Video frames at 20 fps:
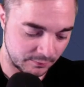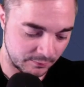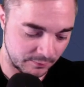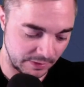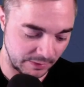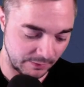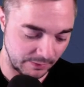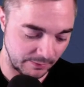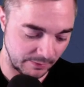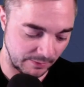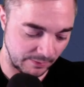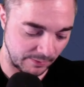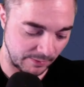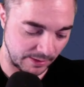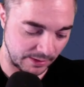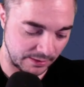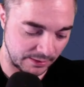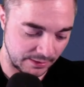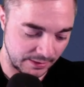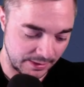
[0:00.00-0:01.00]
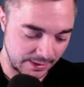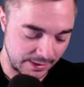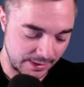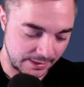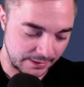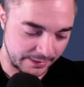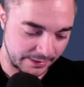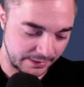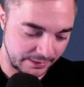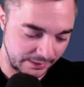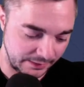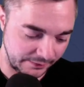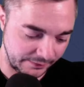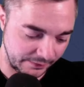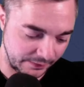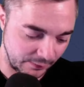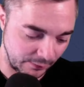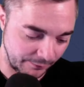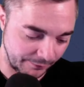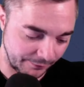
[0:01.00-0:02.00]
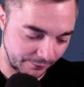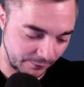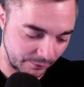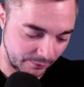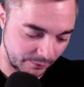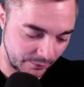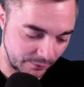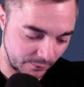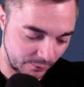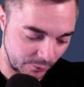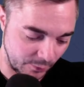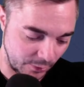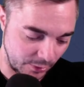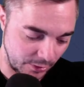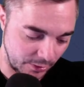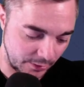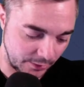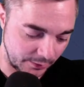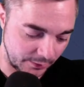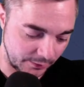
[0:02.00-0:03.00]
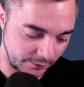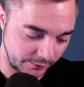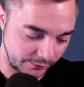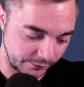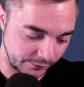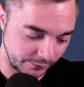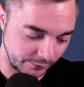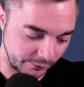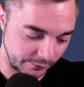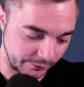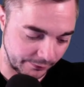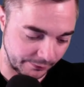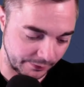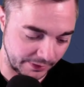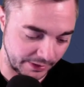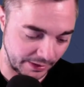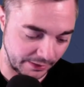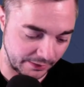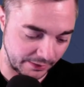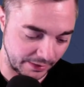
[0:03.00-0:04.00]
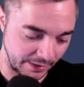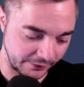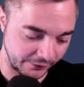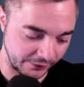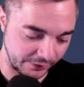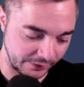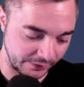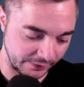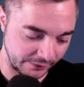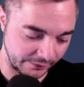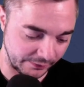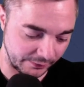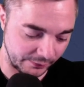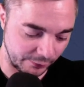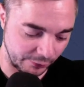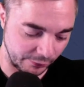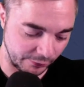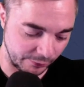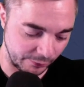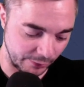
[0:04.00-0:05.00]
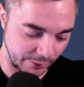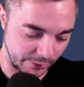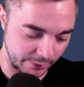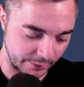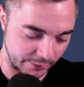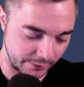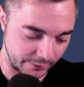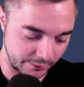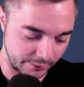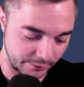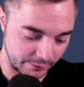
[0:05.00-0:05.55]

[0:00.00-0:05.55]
Wait. Can Nixie go from 1, 2, 3? Yeah, actually this could work.